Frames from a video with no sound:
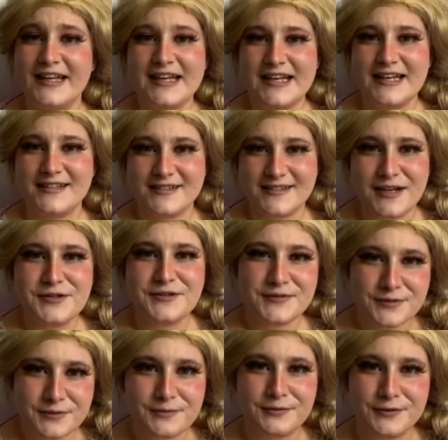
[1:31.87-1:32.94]
is essential
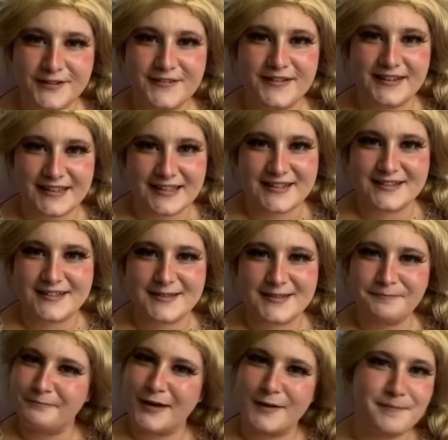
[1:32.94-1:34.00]
to improving things
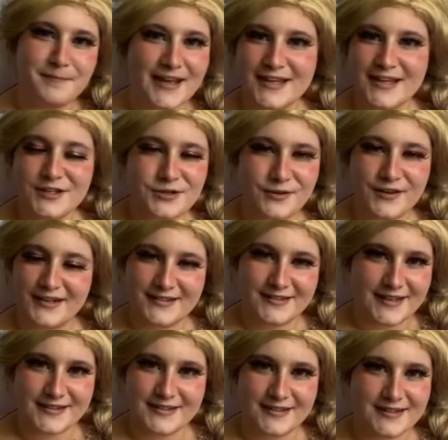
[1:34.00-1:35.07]
and making sure that it
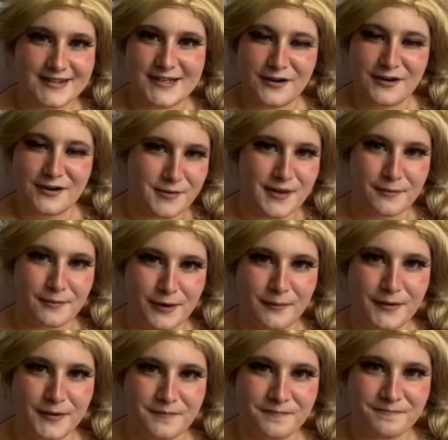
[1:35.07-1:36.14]
doesn't continue to be a
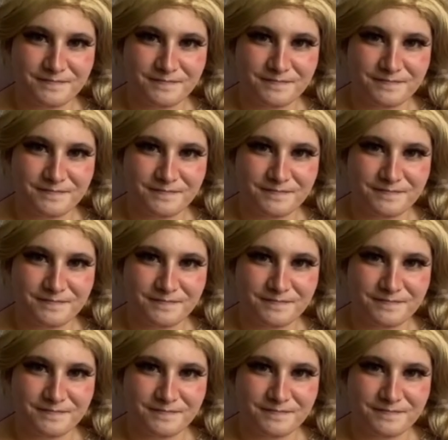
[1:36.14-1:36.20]
problem.